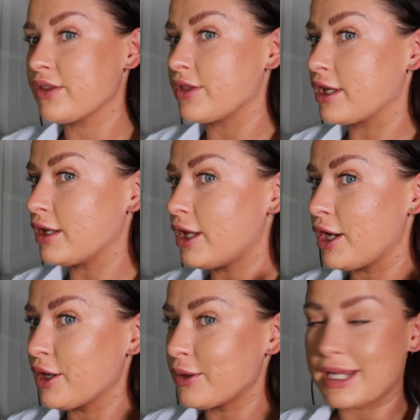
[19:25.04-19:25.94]
The
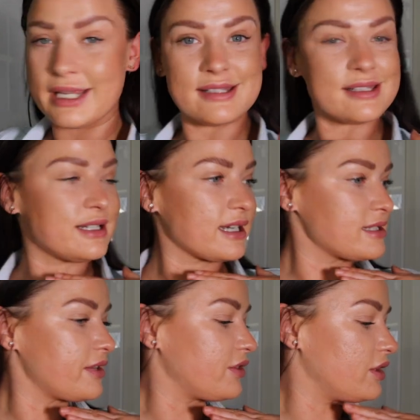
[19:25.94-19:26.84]
glow is next
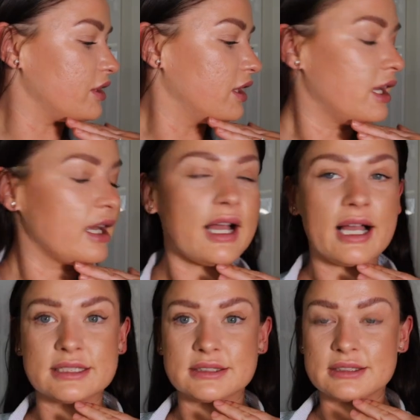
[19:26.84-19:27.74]
level,
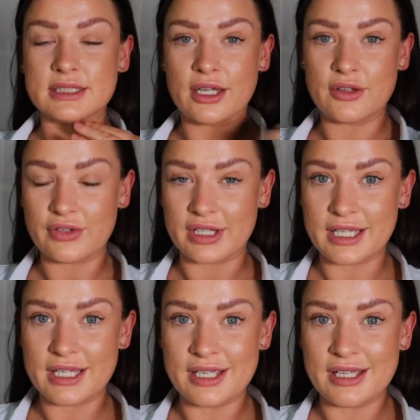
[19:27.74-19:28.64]
and
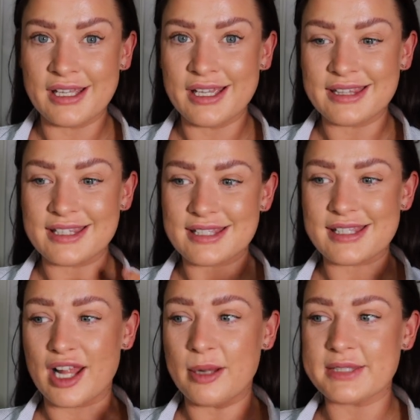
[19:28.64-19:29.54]
hopefully this has
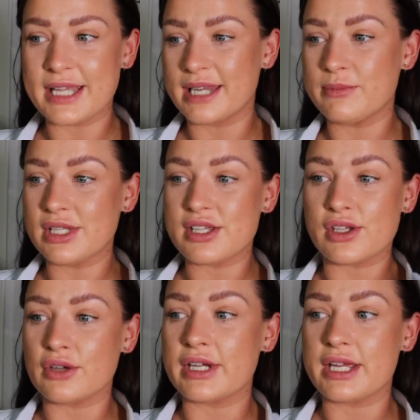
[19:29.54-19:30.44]
helped. Again, I'm really
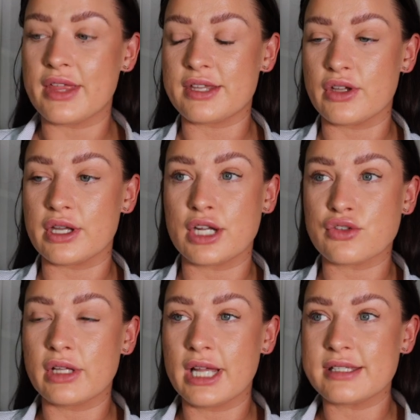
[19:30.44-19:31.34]
sorry that it's not in
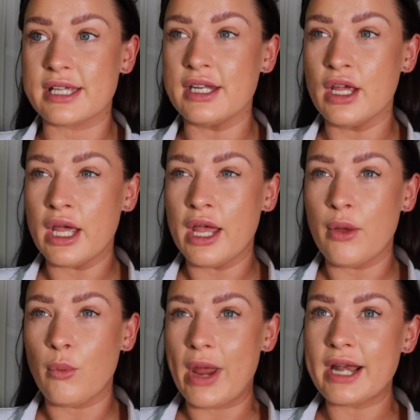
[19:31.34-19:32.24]
natural lighting.
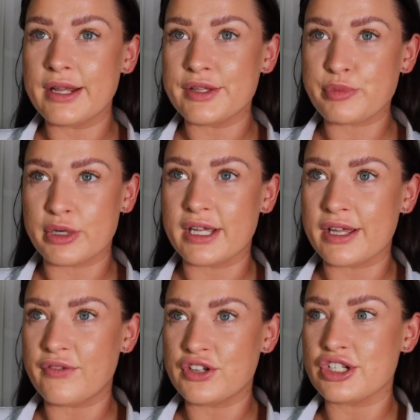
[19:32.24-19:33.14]
When spring
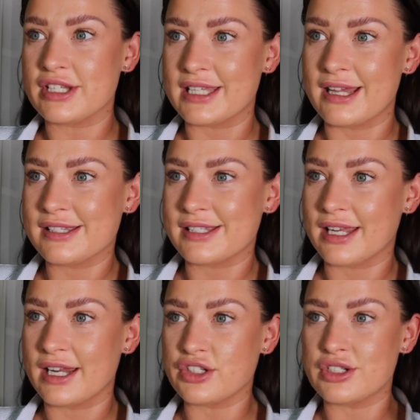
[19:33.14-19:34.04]
officially starts and I
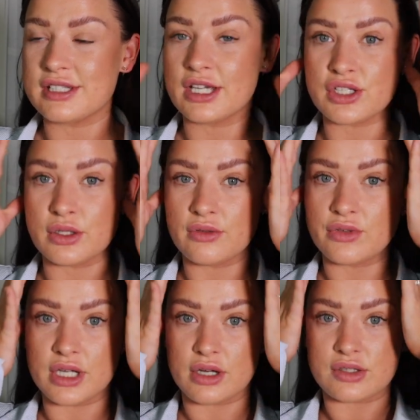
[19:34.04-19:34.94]
can actually start shooting
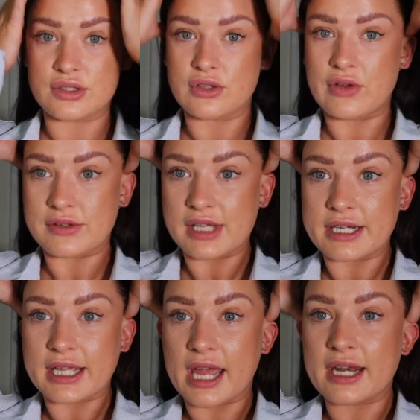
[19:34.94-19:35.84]
videos and stuff outside
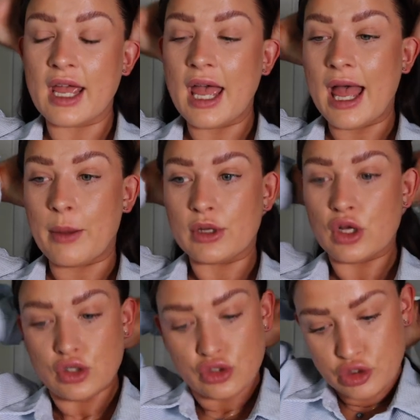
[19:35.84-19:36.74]
again, I will
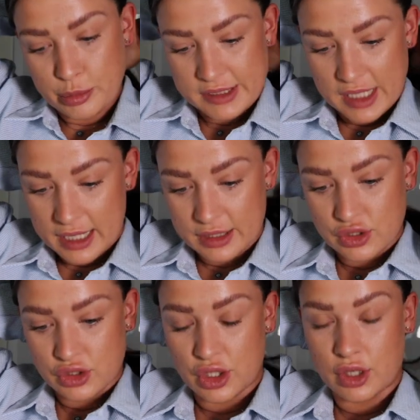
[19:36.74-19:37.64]
100%
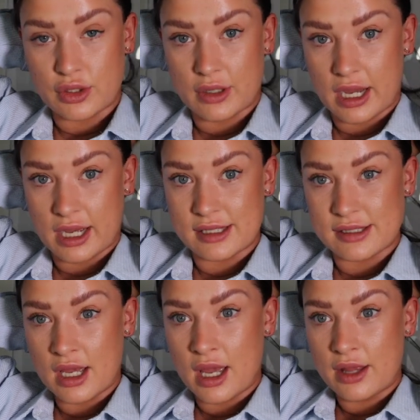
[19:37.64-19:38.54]
show you guys
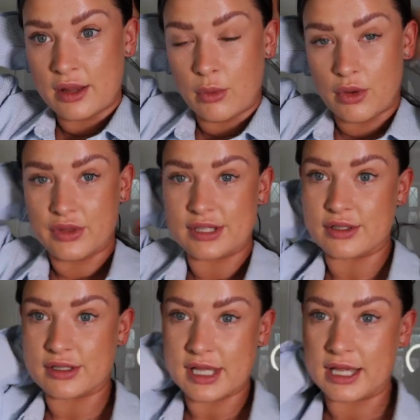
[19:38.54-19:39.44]
what this
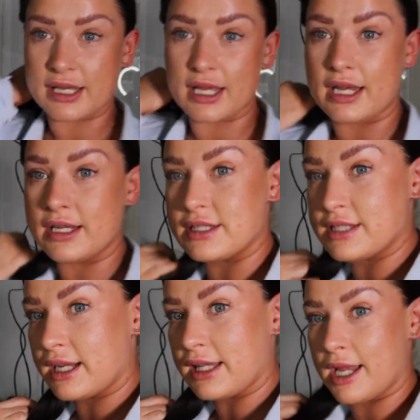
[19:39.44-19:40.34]
looks like in
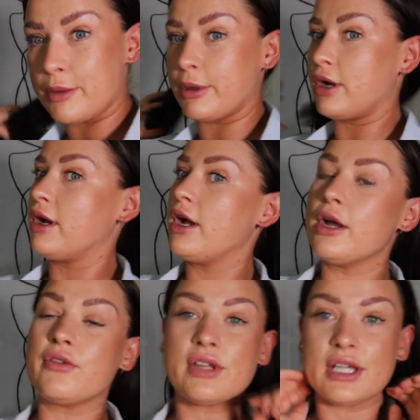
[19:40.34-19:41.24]
daylight, but
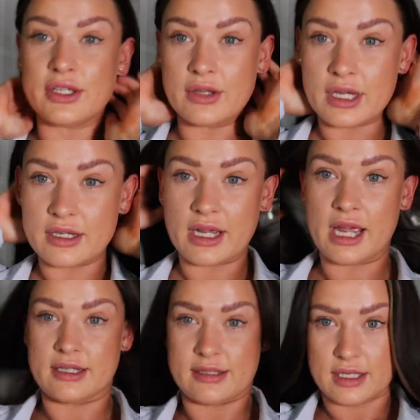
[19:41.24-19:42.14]
hopefully you can
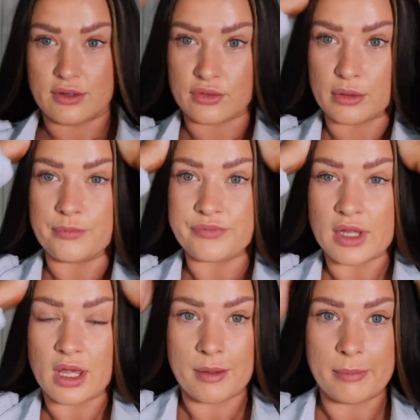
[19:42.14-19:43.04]
kind of see from
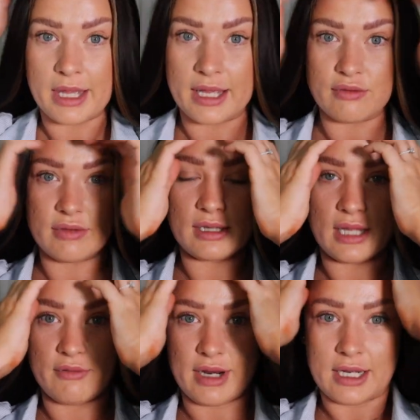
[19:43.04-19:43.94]
my ring
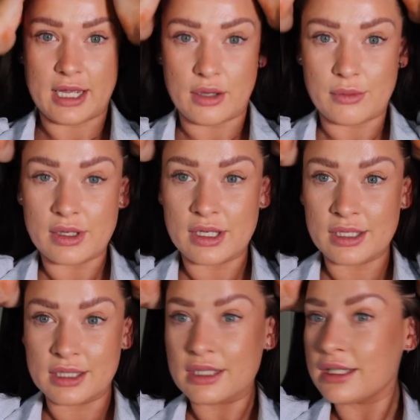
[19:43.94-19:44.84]
light right now
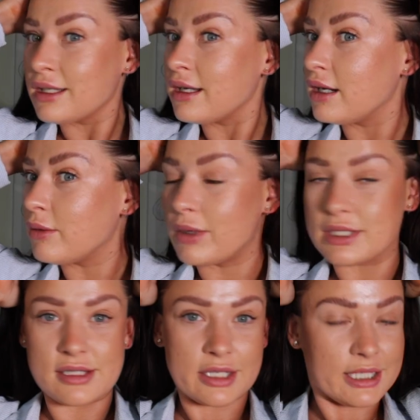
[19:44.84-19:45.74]
what
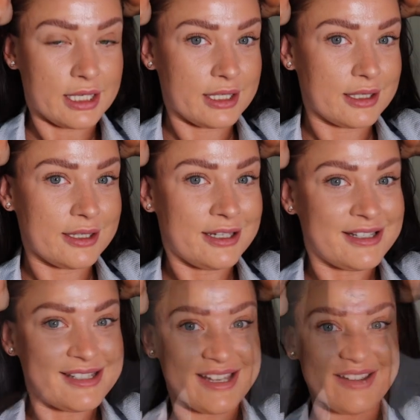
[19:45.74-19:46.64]
it's looking like. So